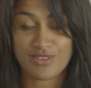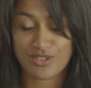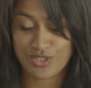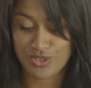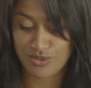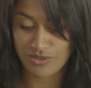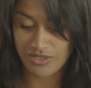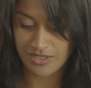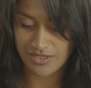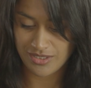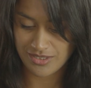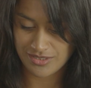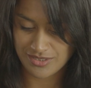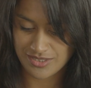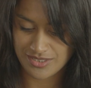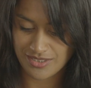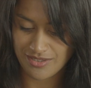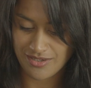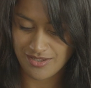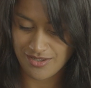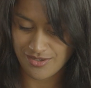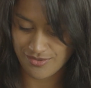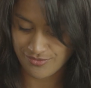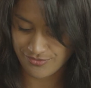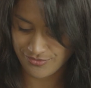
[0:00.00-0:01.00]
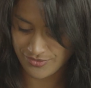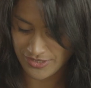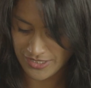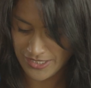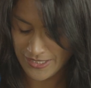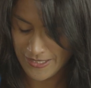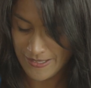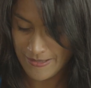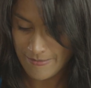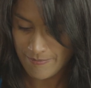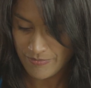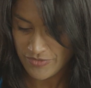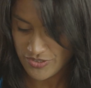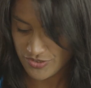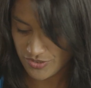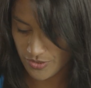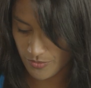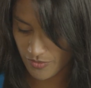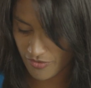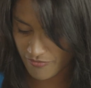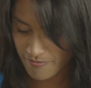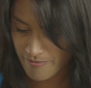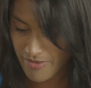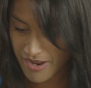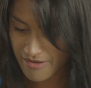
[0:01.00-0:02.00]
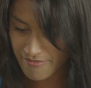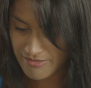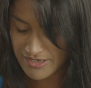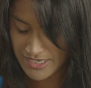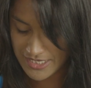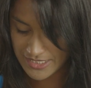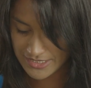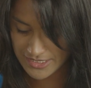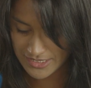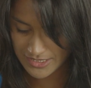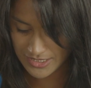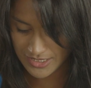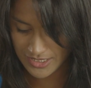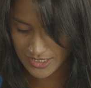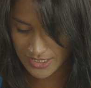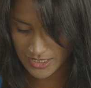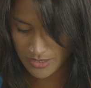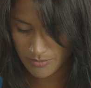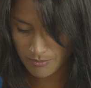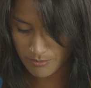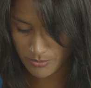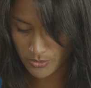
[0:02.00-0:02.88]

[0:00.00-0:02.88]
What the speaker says: that you learn to love. So I've marinated the